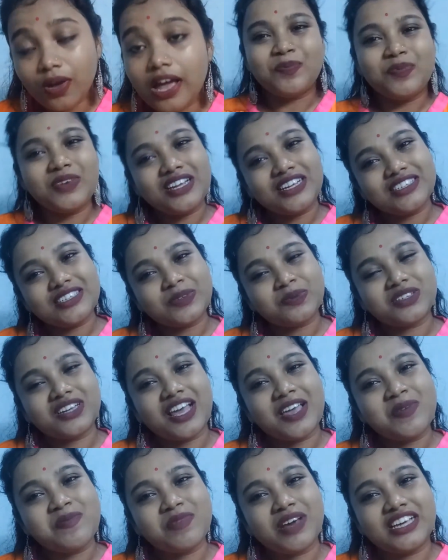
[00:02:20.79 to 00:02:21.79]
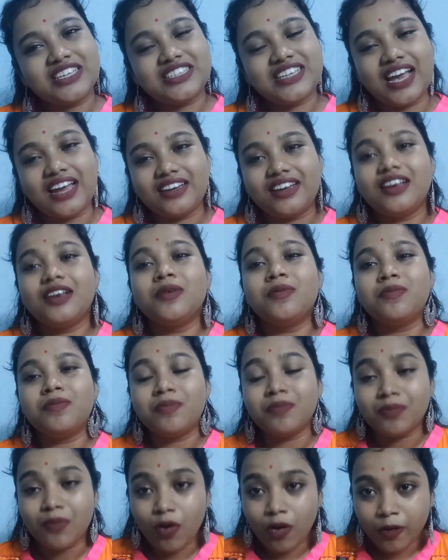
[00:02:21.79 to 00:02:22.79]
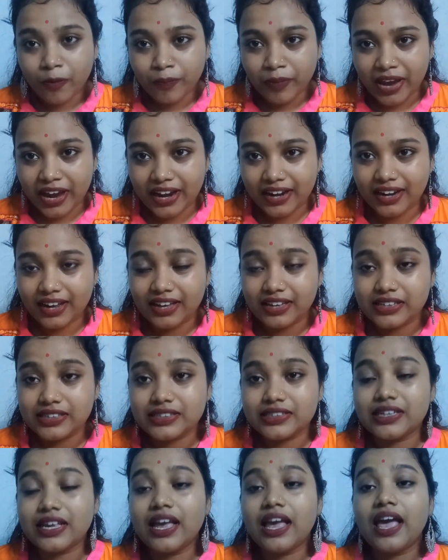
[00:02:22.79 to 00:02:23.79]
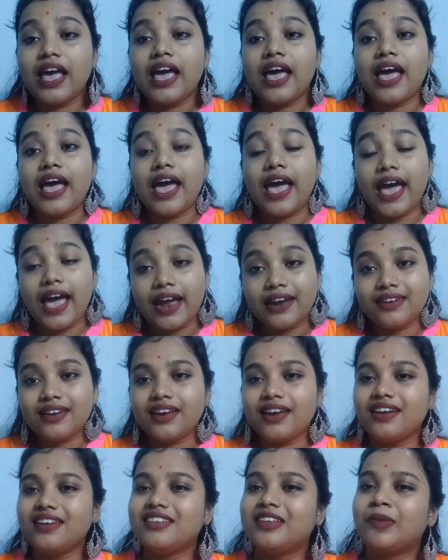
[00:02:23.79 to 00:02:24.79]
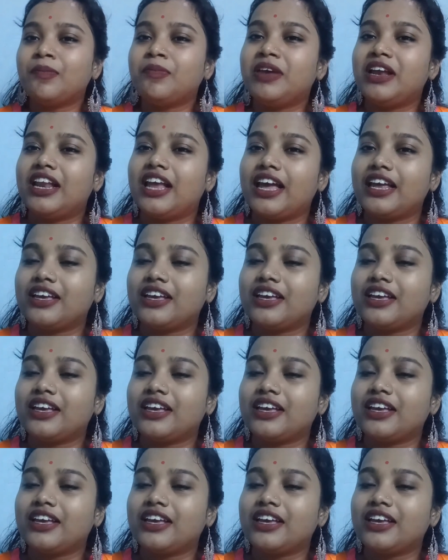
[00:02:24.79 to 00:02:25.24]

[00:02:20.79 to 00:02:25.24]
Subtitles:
And please subscribe my channel Bong Paradise and hit the bell